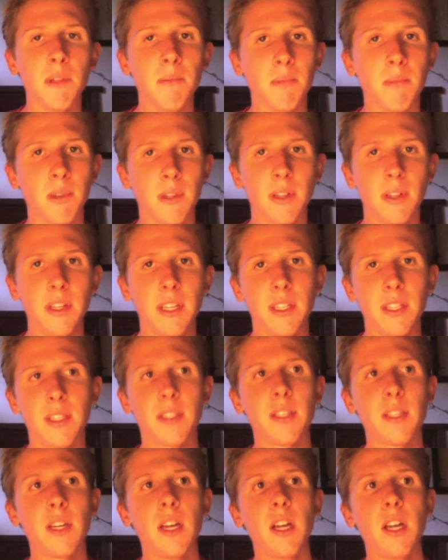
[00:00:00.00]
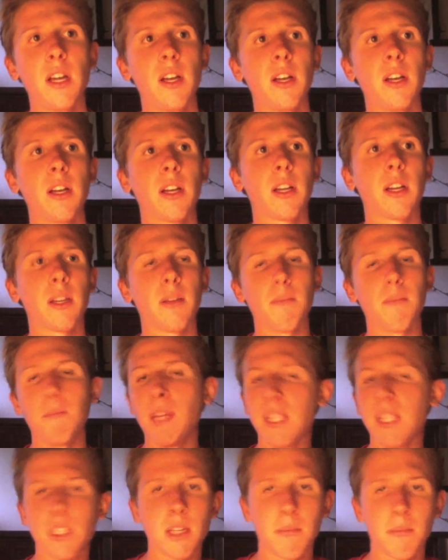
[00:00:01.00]
but
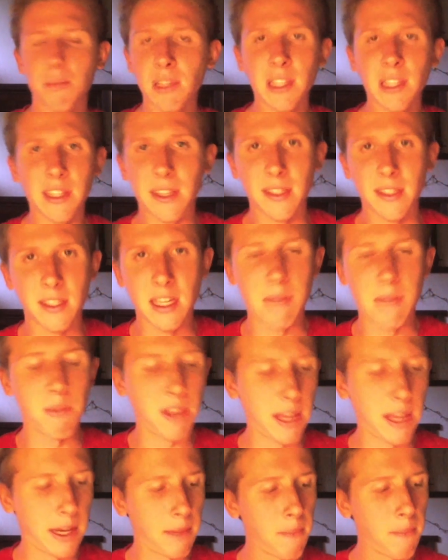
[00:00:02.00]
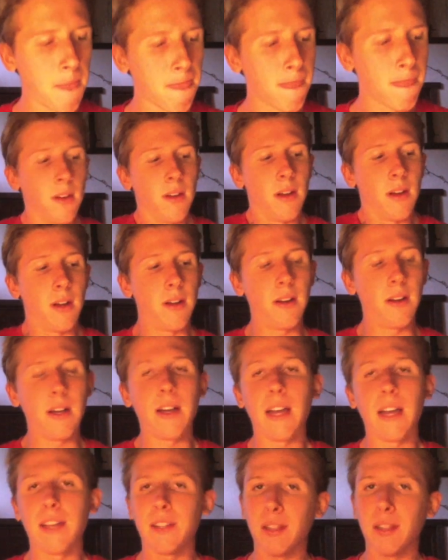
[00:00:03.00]
means completely the same thing.
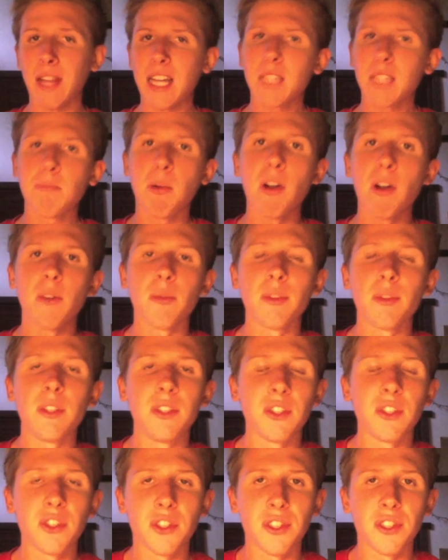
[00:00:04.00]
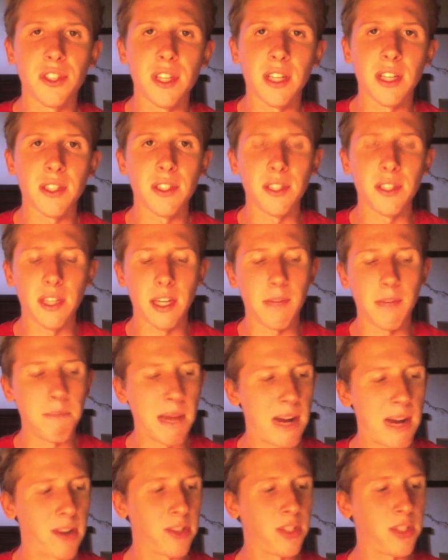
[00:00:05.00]
And the last part really just discusses a
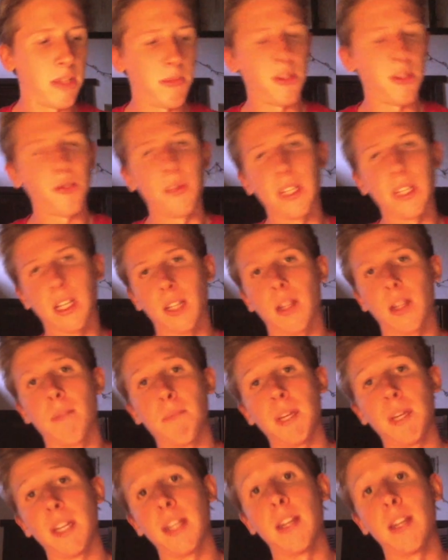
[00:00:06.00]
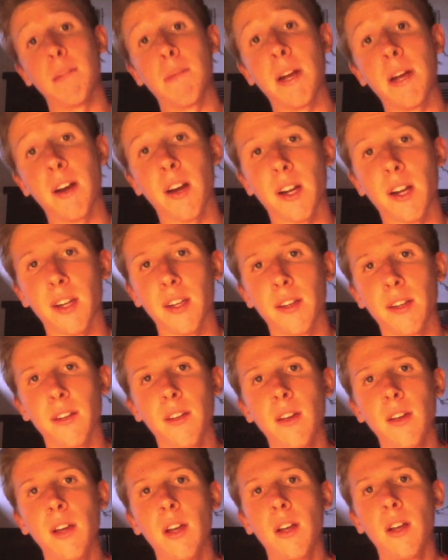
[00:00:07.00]
comparison between Colombian and American
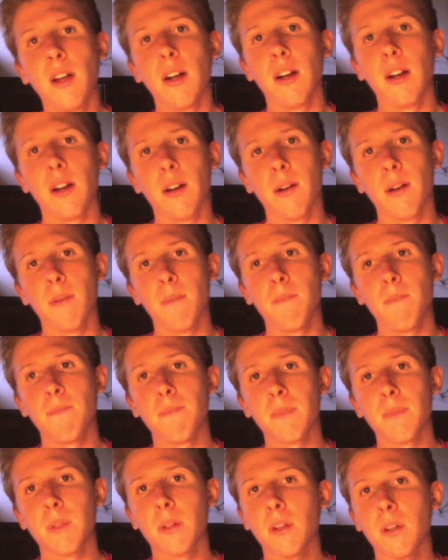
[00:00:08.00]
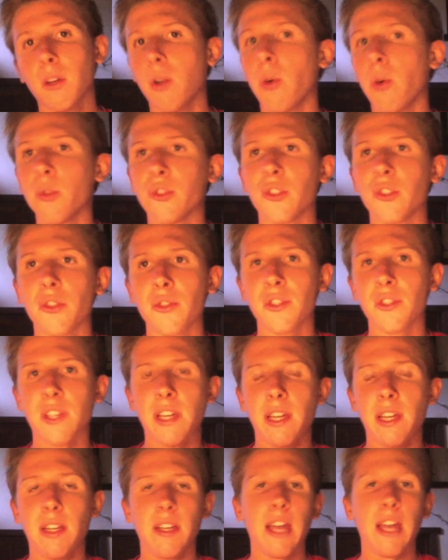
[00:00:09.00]
cultures
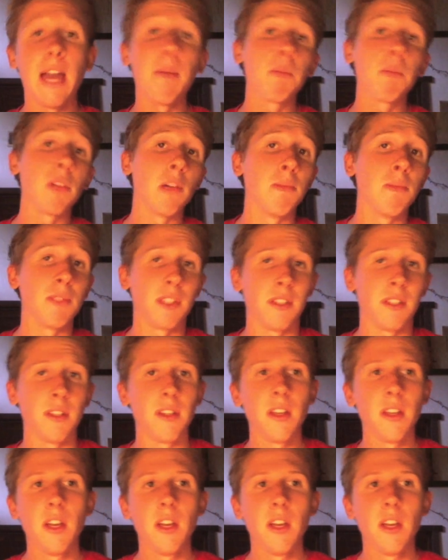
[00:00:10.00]
and emblems, and